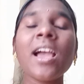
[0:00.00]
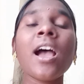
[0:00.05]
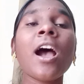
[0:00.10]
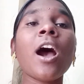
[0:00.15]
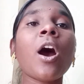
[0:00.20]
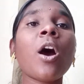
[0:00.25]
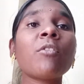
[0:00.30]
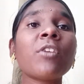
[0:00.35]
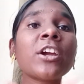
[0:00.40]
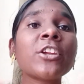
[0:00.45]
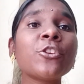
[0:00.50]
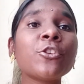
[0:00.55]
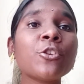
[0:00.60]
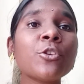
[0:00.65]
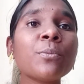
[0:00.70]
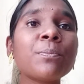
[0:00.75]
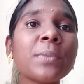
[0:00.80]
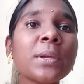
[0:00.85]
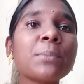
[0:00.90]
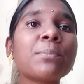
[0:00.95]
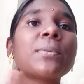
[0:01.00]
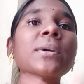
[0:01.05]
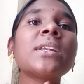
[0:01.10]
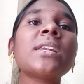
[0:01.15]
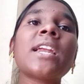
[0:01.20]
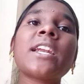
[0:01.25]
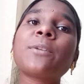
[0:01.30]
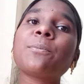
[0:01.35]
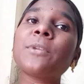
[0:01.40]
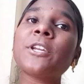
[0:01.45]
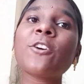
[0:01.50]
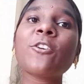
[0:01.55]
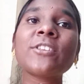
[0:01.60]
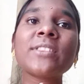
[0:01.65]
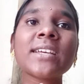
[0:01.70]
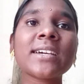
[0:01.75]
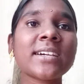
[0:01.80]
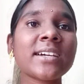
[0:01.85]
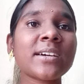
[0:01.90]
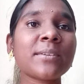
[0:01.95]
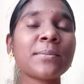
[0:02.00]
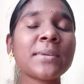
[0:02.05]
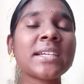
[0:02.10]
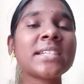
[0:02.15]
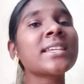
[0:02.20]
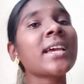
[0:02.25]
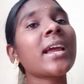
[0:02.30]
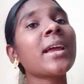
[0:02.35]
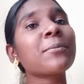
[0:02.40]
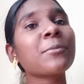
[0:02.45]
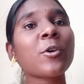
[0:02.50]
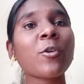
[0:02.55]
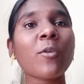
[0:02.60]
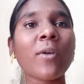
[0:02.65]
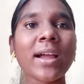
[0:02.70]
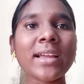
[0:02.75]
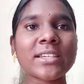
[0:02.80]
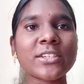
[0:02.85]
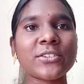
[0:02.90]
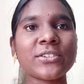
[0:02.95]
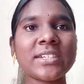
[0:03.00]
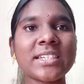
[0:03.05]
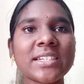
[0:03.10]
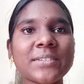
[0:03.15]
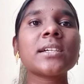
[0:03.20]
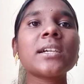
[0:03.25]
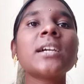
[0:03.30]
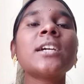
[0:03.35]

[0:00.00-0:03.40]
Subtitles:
How are you people? Let me know in the comments. I am quite good.